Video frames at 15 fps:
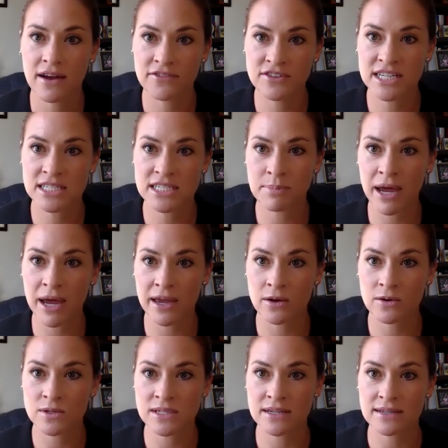of
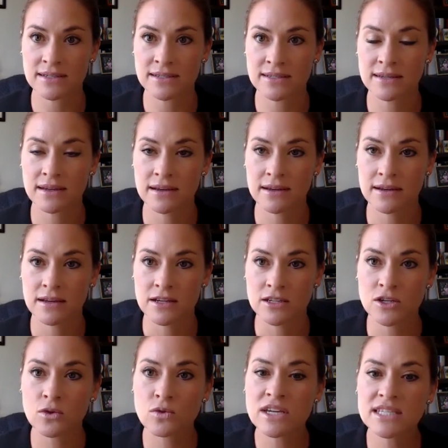dysbiosis?
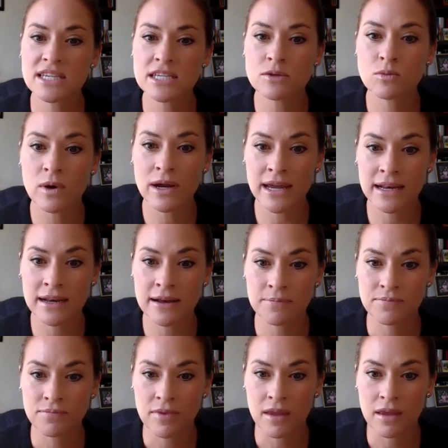So this is when
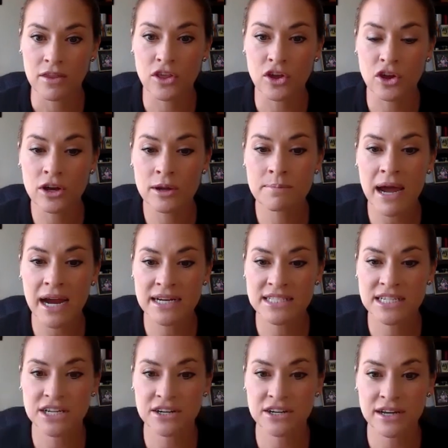the good
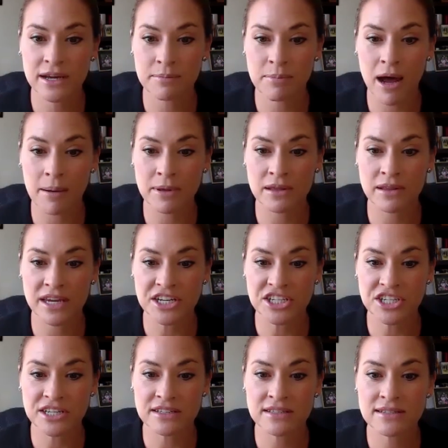bacteria
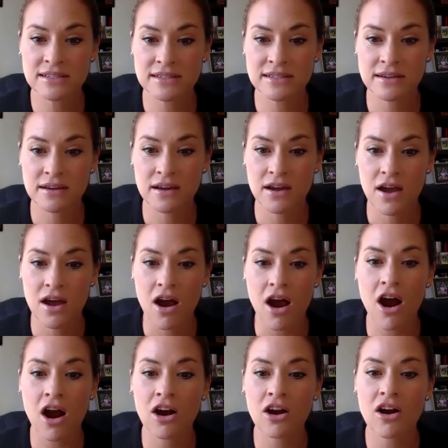populations
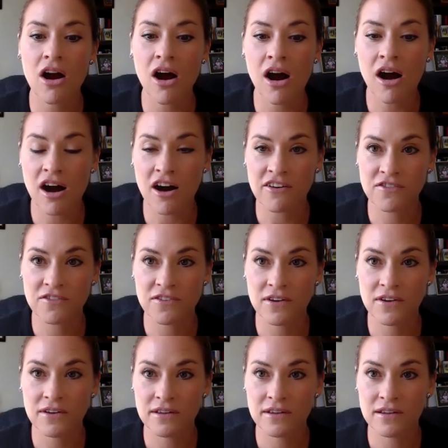are off
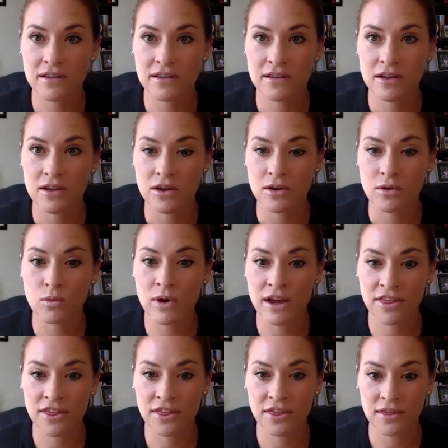
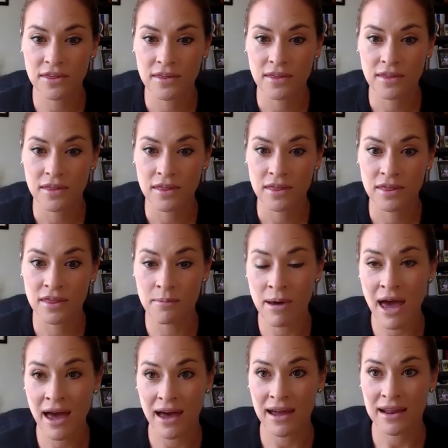with the
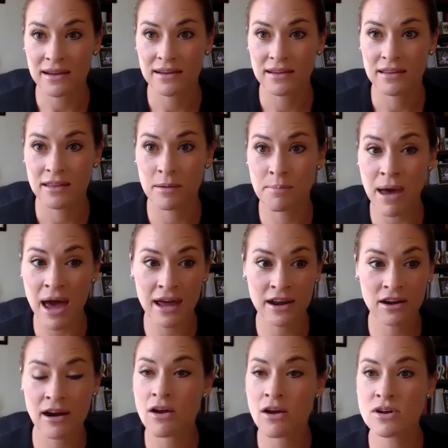bad. The bad
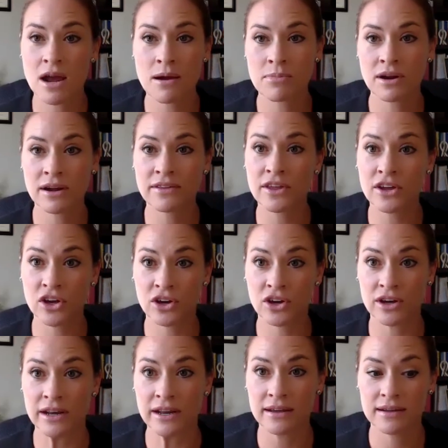are outnumbering the
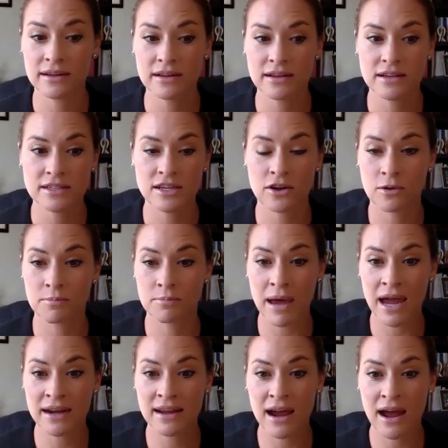good. So
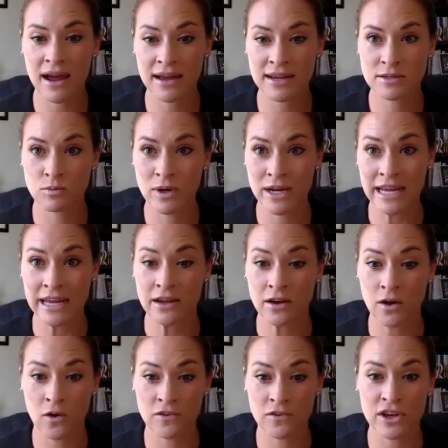bad guys winning
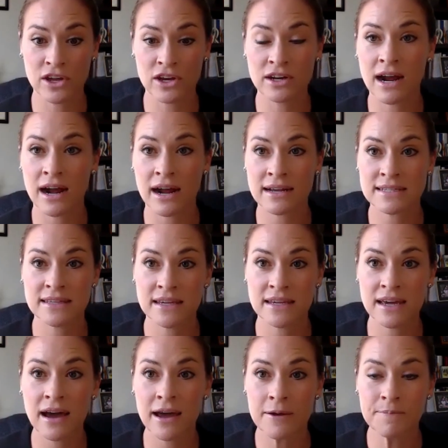over the good guys in the
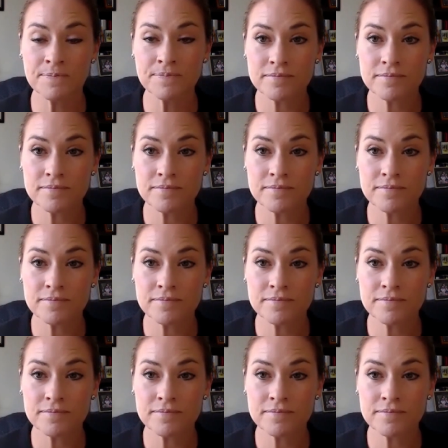gut.